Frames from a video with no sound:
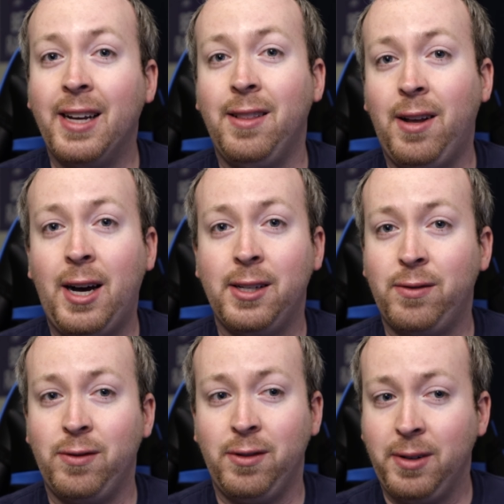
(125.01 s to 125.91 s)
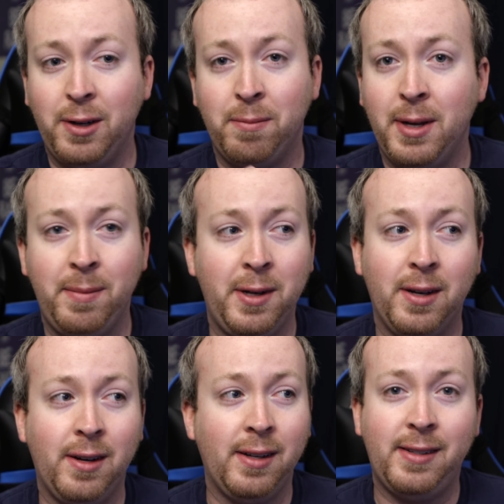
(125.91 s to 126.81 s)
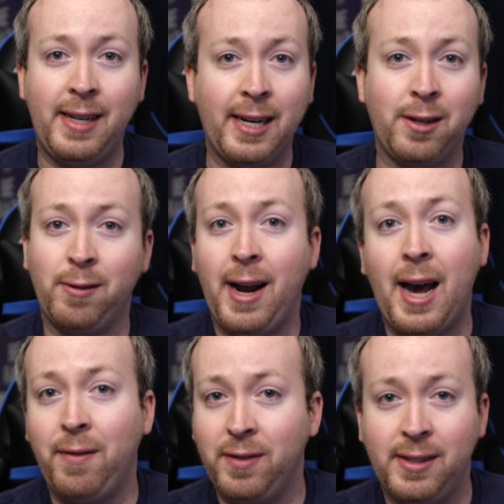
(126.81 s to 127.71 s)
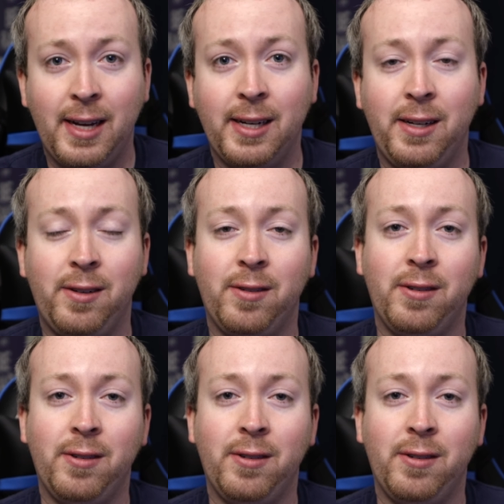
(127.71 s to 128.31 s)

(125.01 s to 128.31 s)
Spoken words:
get lost for maybe a second or half a second,